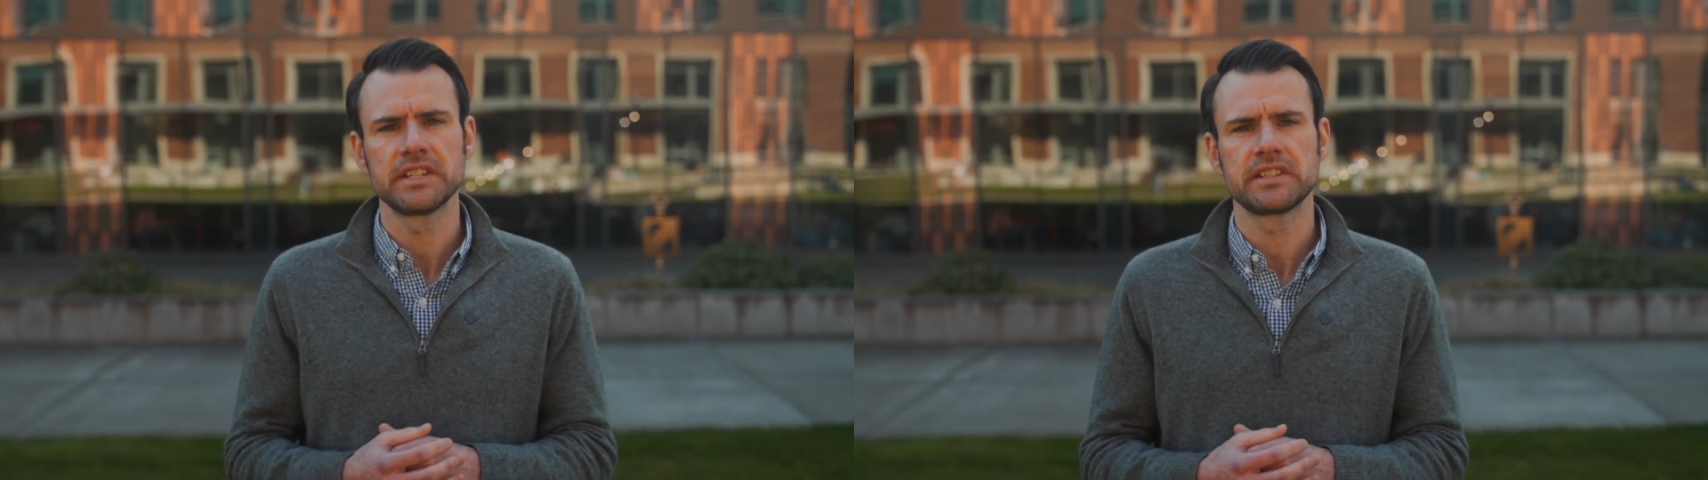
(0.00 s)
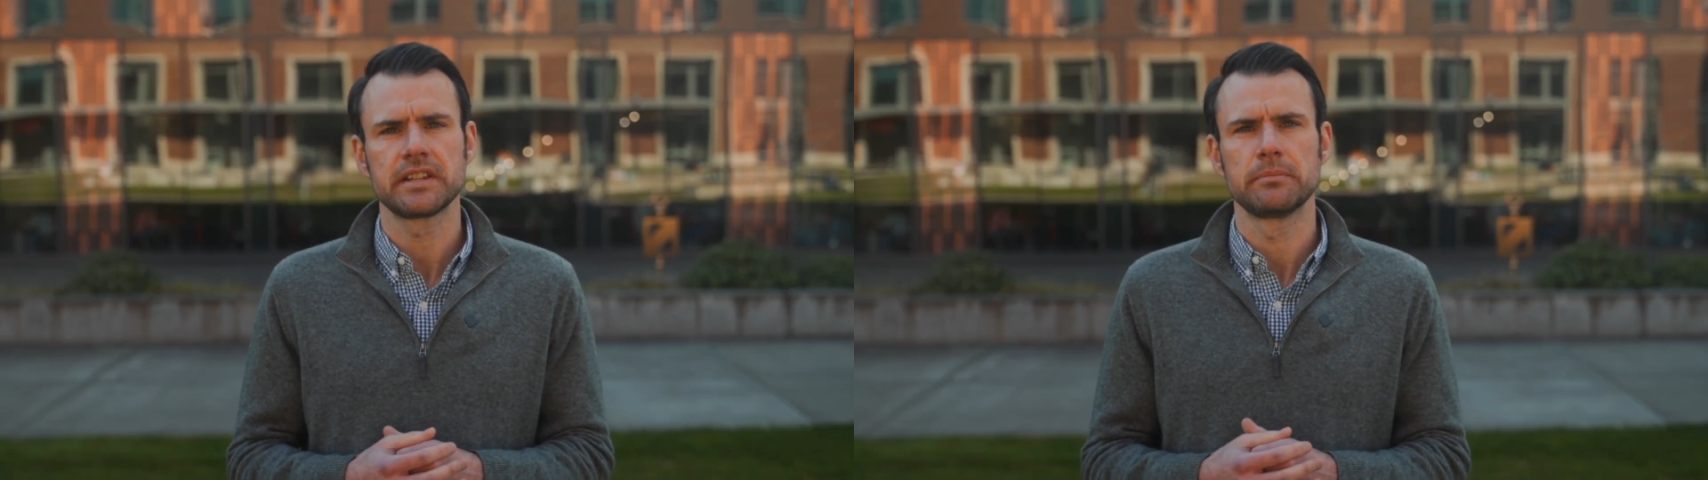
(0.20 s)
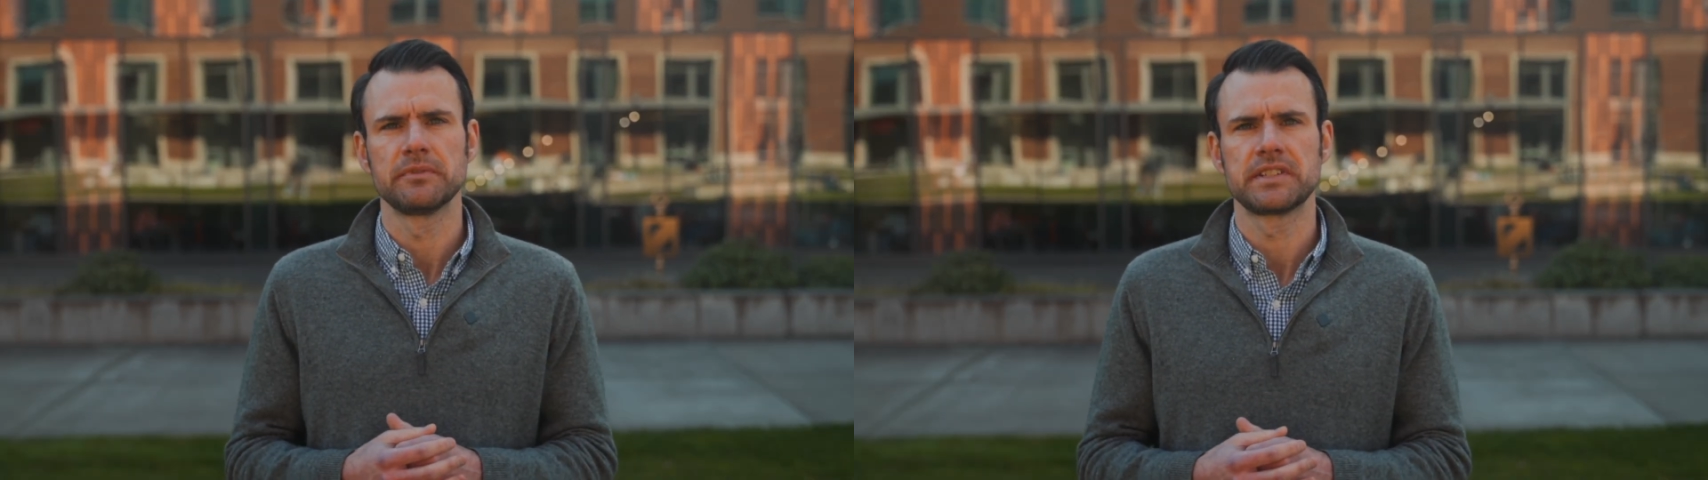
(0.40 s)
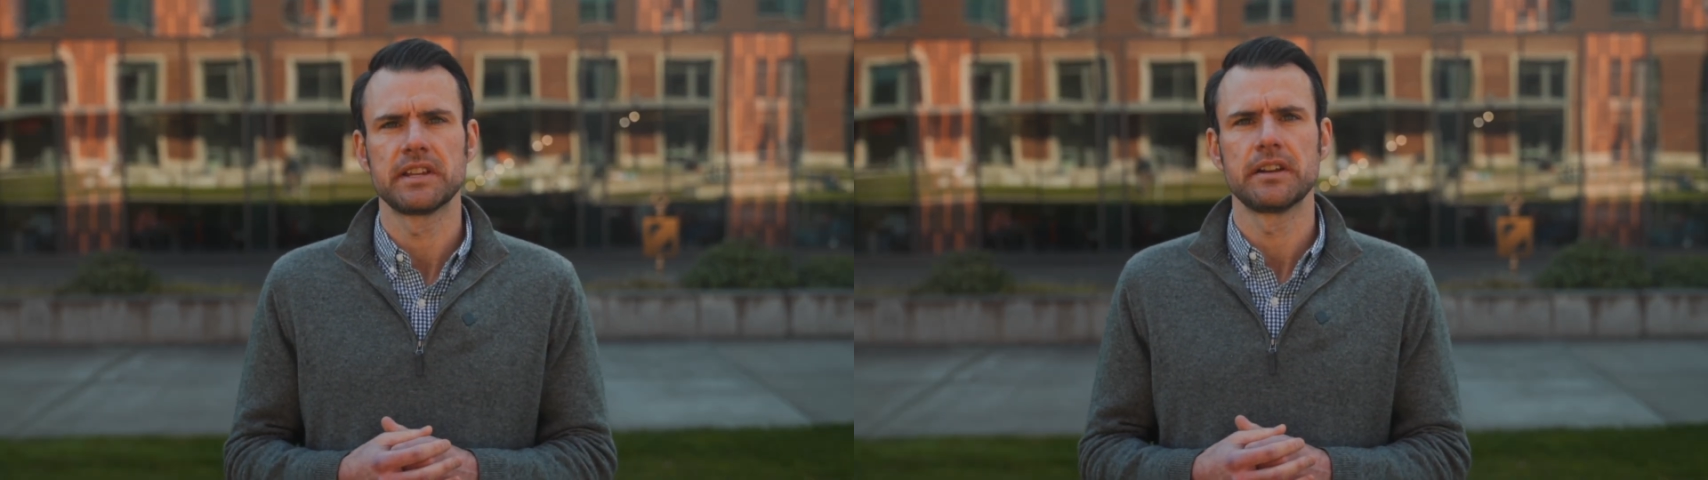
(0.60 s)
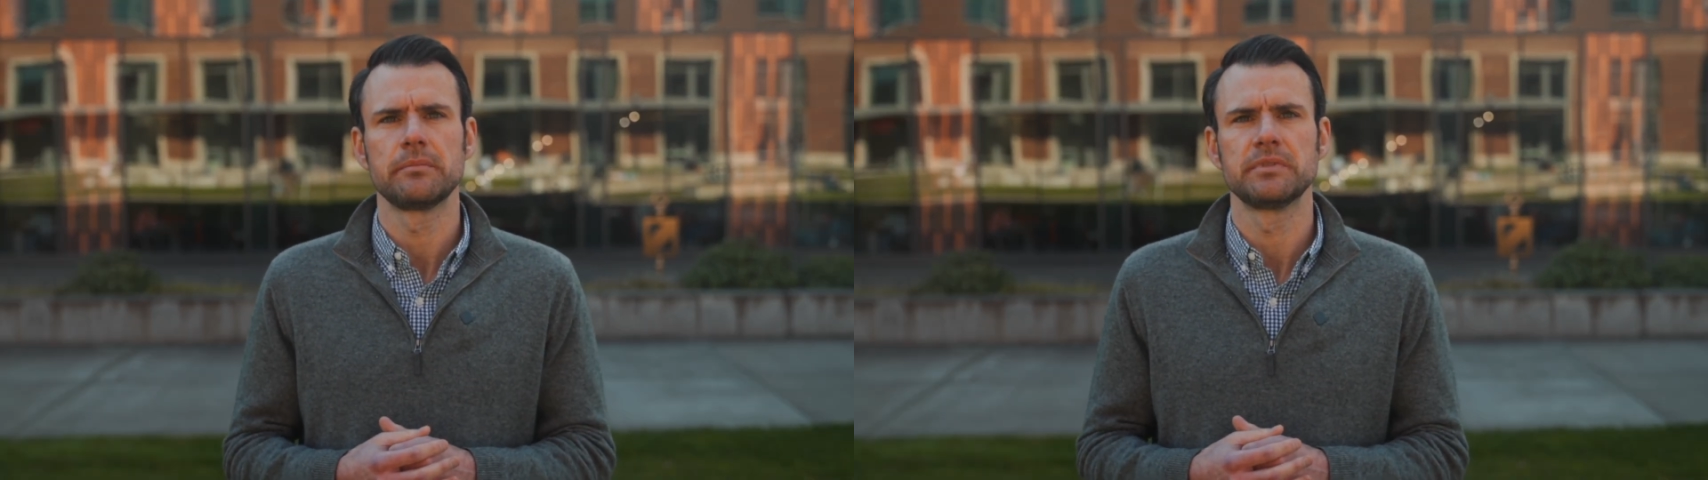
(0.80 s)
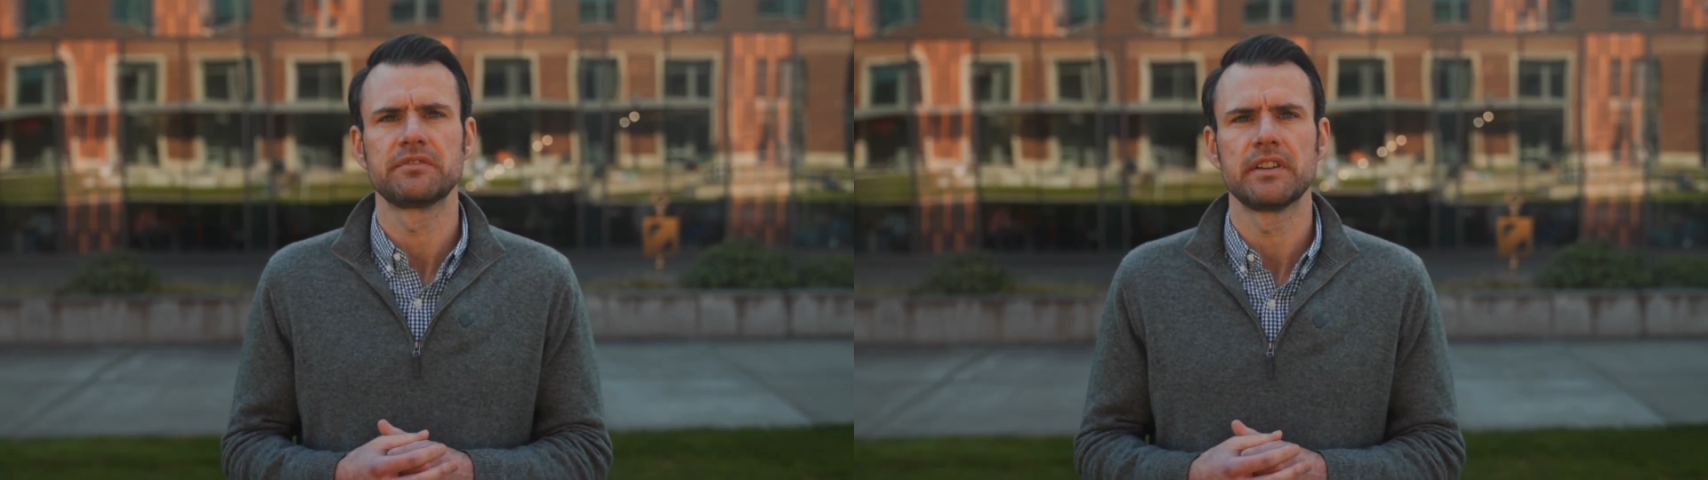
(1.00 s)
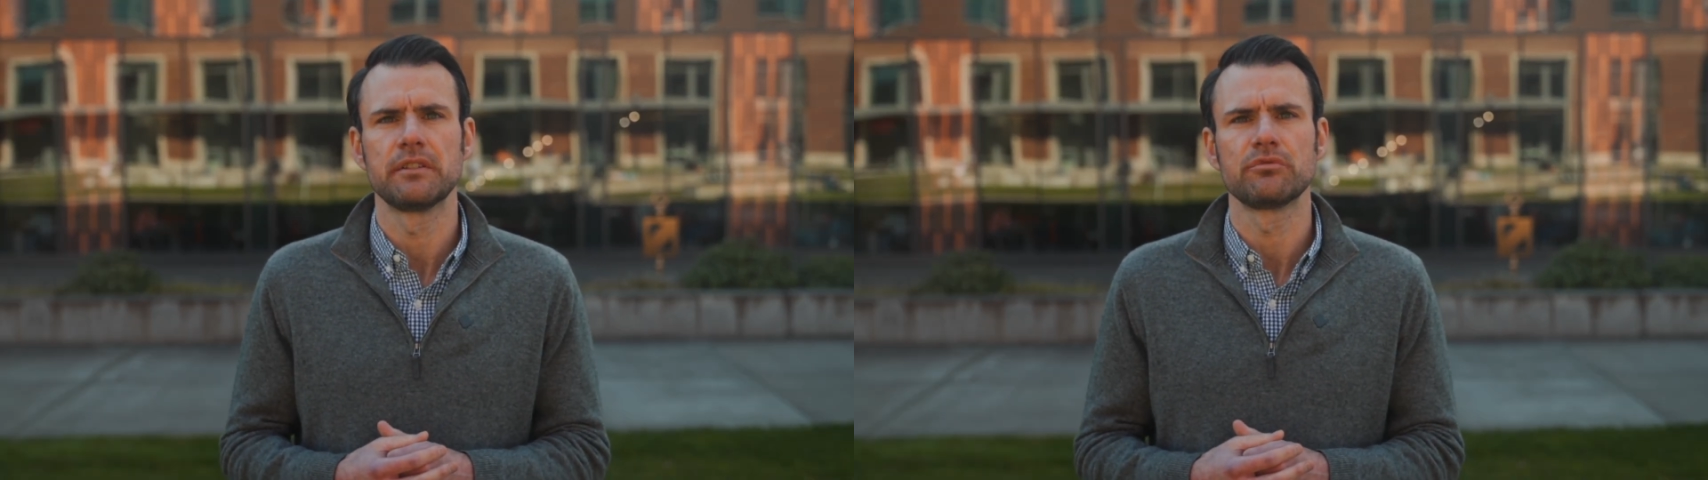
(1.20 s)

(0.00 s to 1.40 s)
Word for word: this type of setup is found